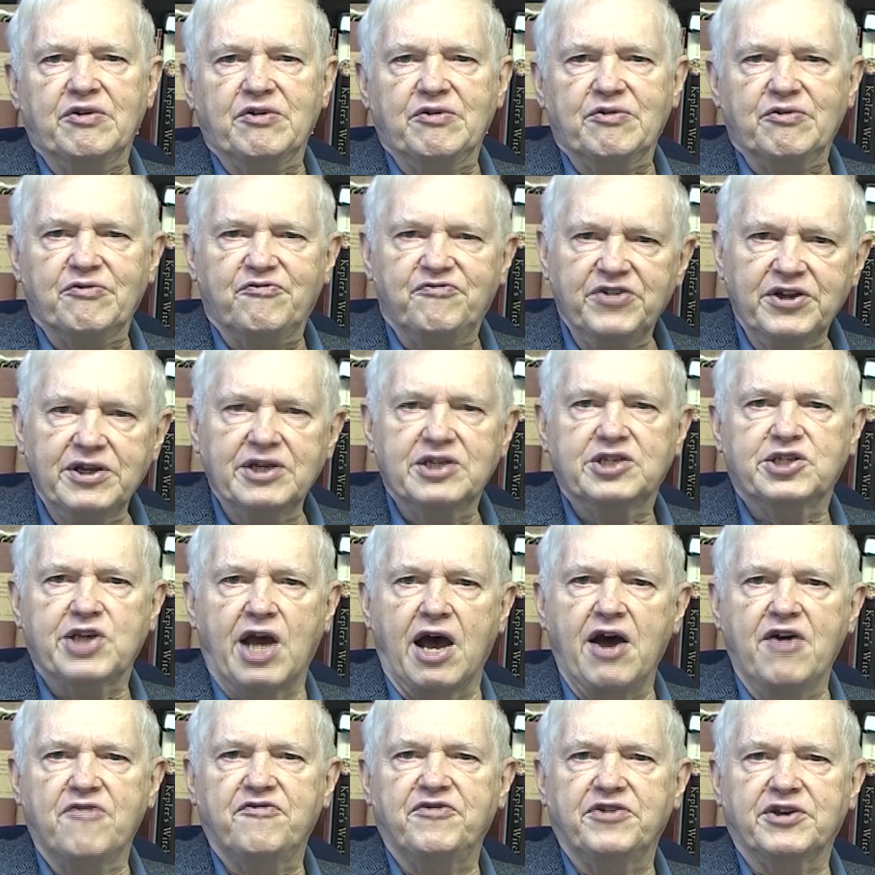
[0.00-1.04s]

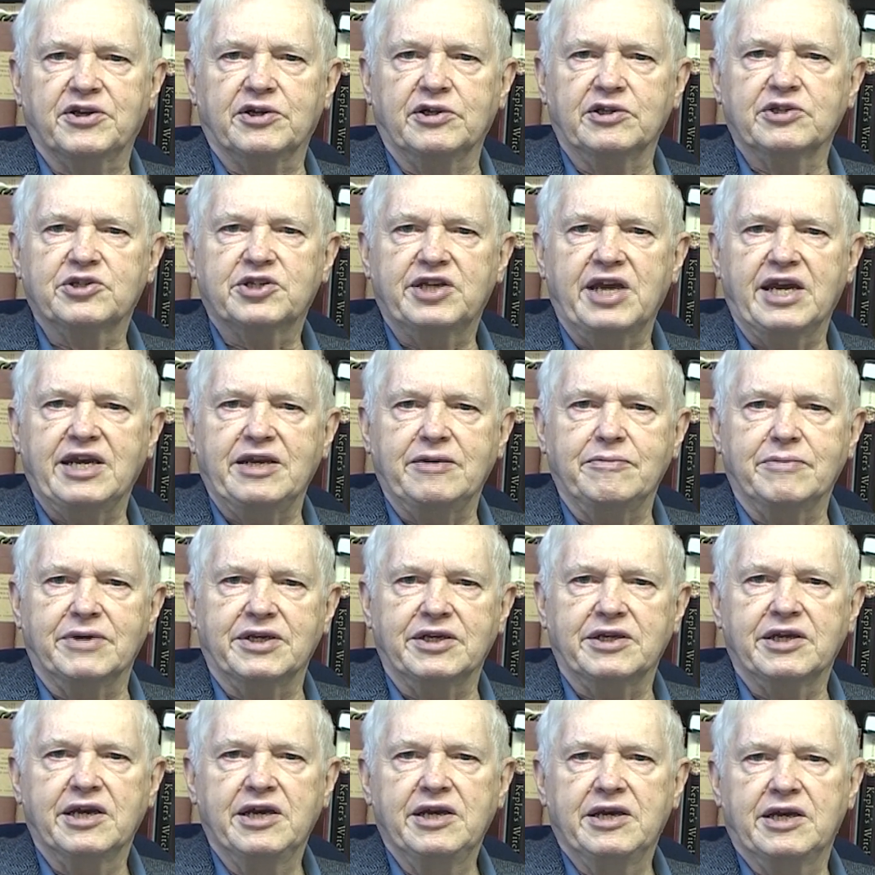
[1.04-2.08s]
philosophical
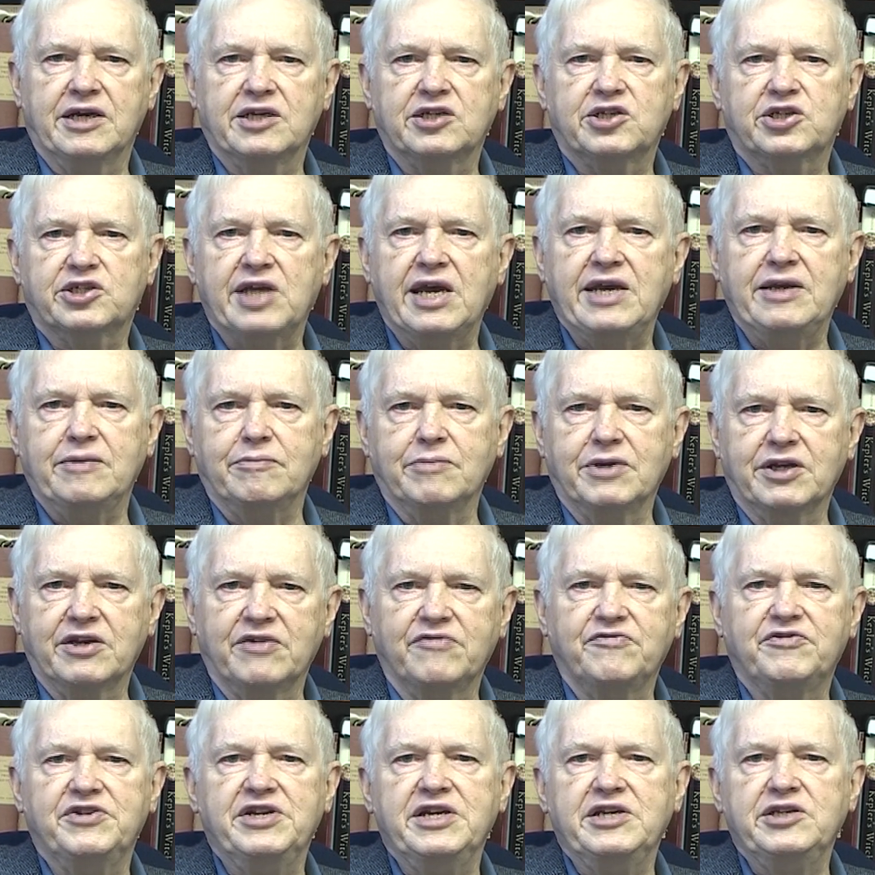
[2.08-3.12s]
statement, a statement
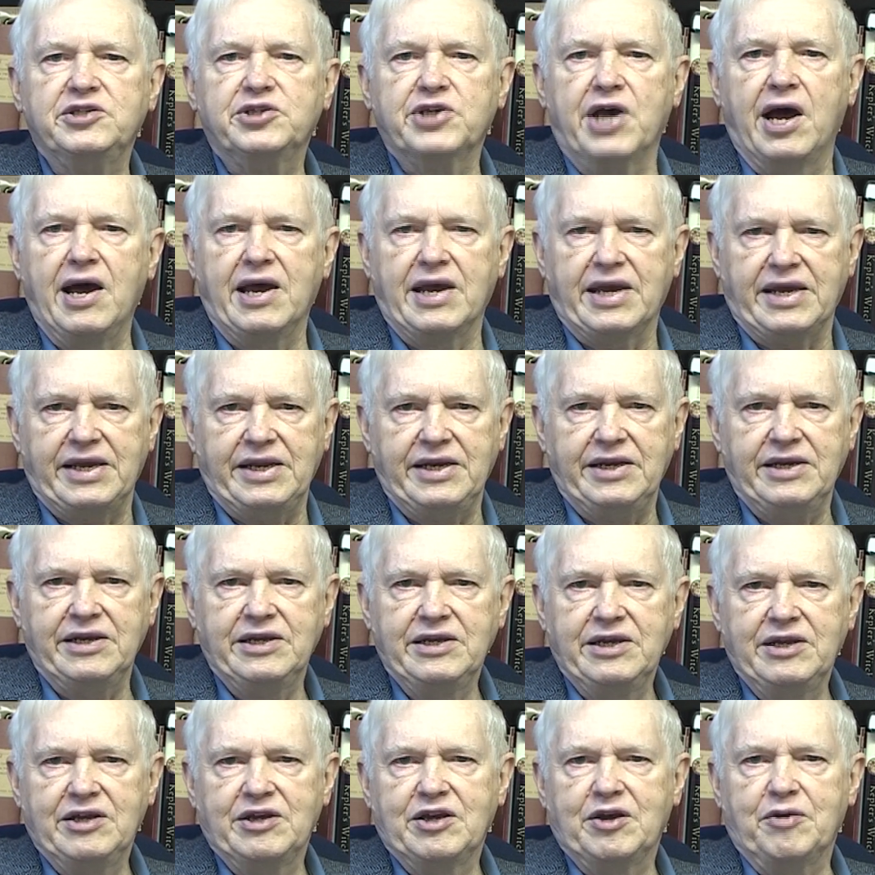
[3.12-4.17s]
of design,
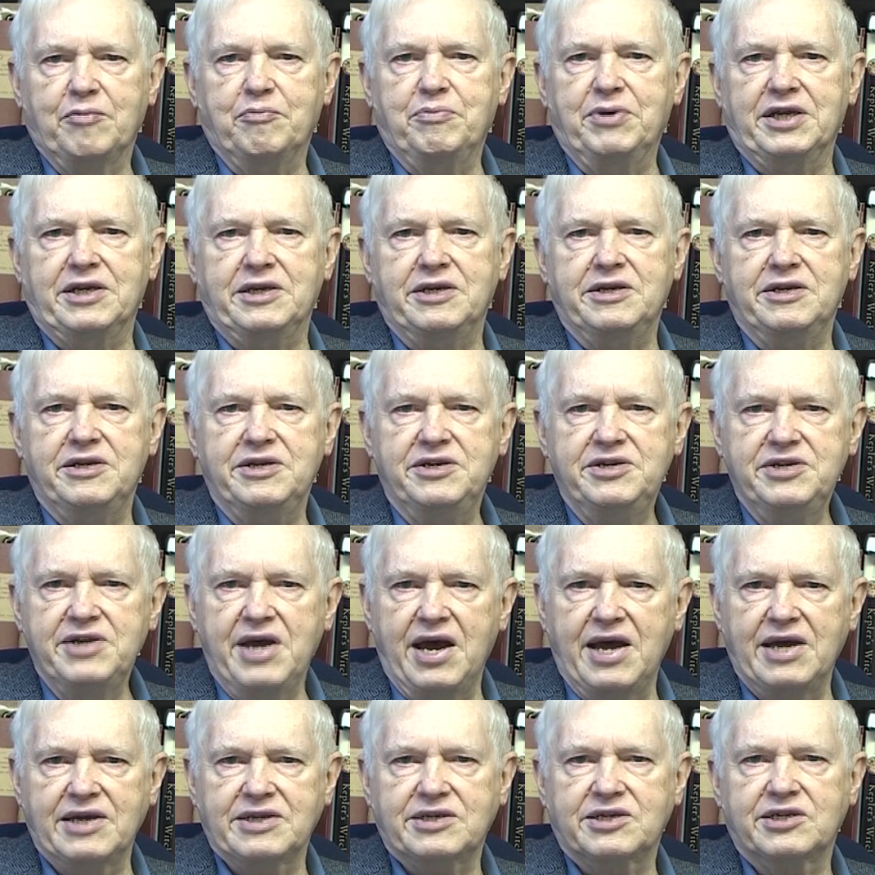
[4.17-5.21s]
but
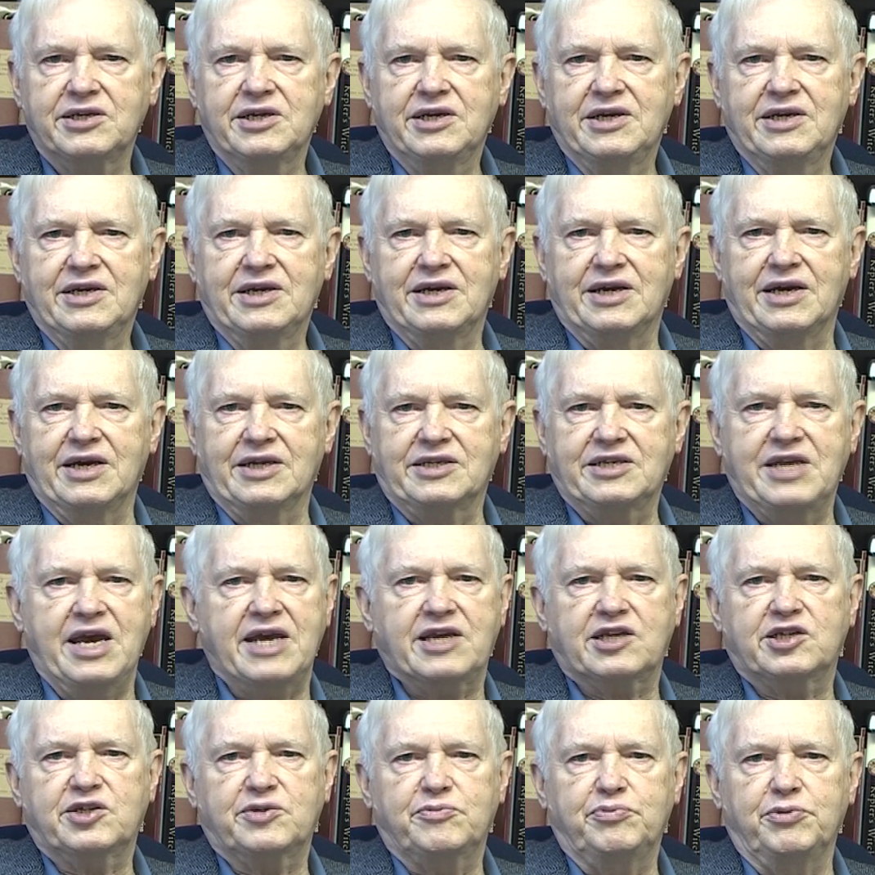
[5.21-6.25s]
not a
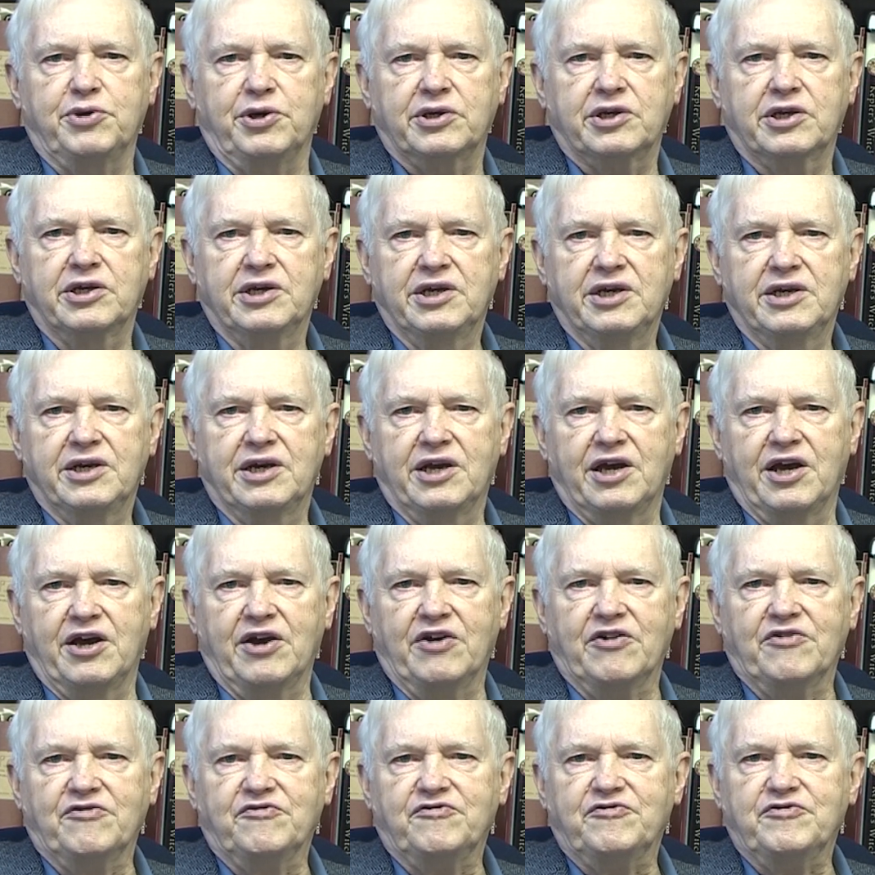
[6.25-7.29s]
textbook
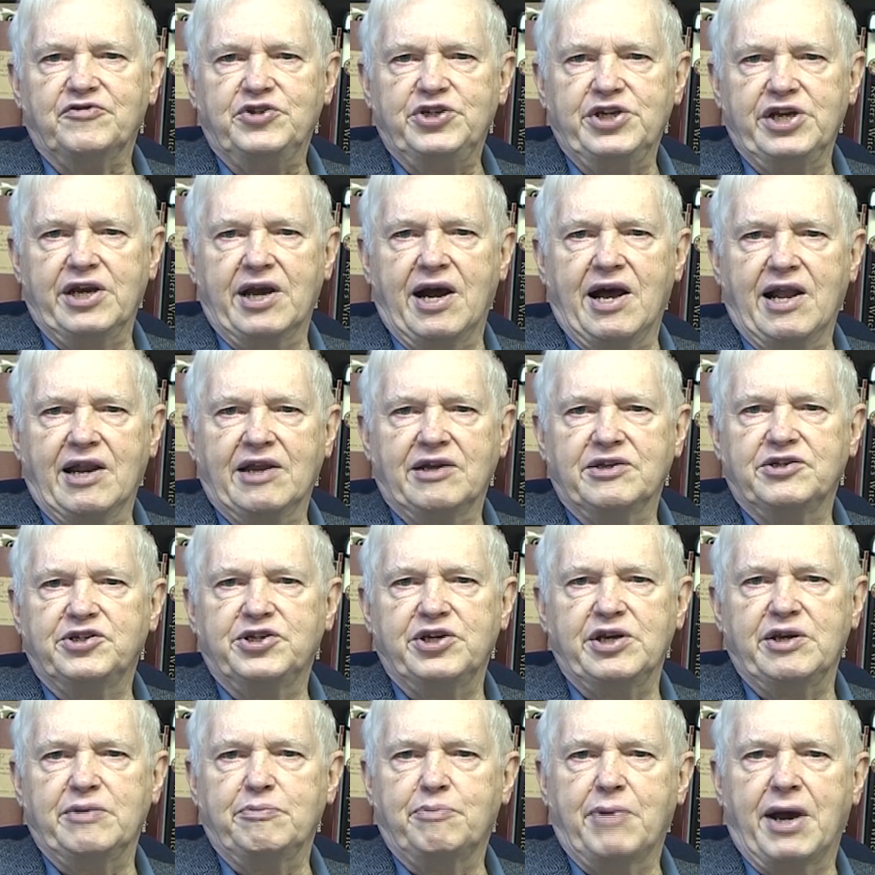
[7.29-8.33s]
of
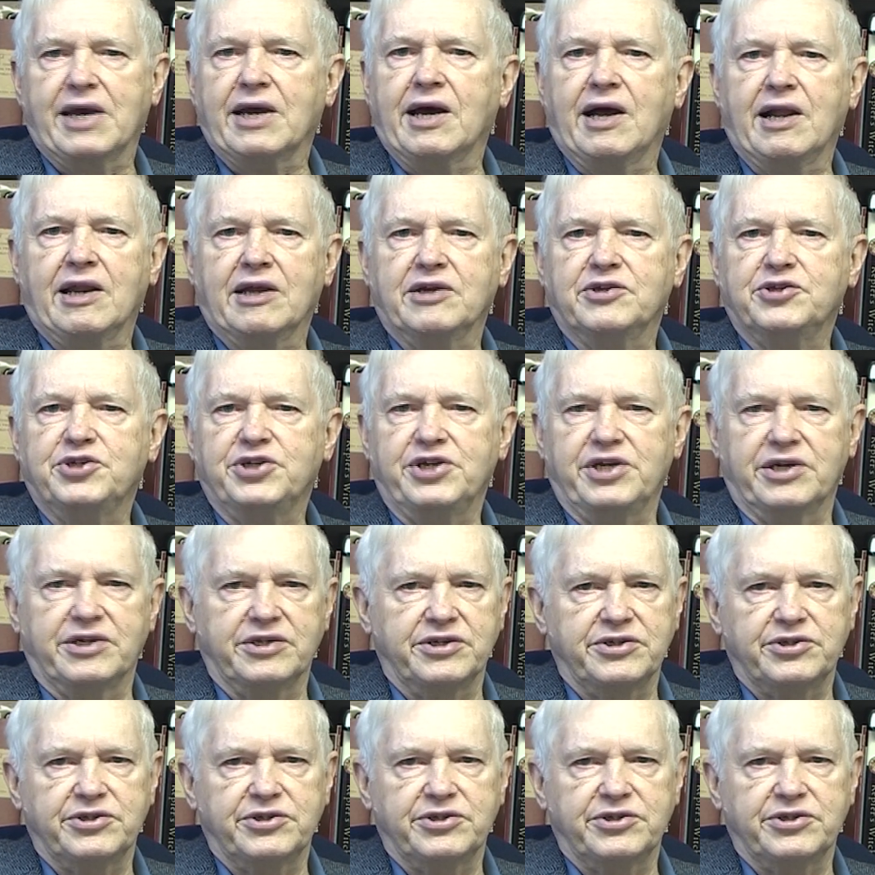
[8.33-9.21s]
geology, biology, and